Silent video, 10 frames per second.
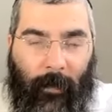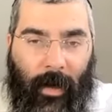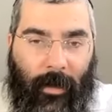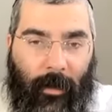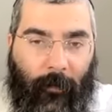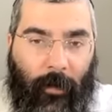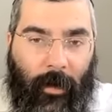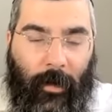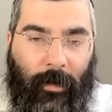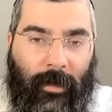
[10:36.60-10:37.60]
And
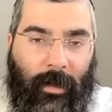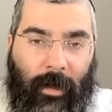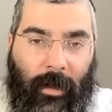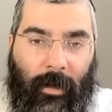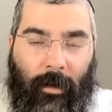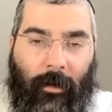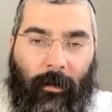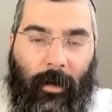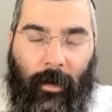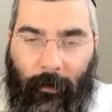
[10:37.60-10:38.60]
therefore, if there's a yid
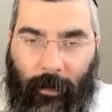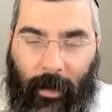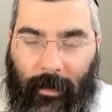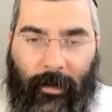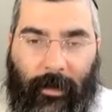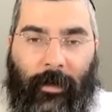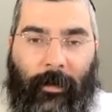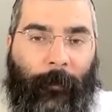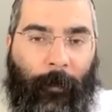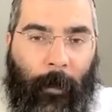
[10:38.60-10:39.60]
in Afghanistan